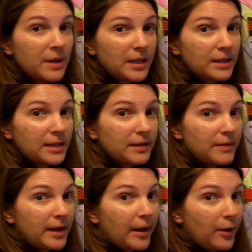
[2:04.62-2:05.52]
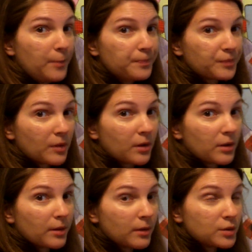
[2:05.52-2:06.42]
making it in the air
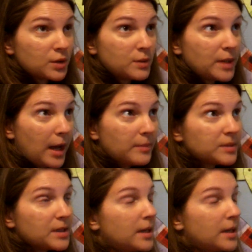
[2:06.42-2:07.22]
2 times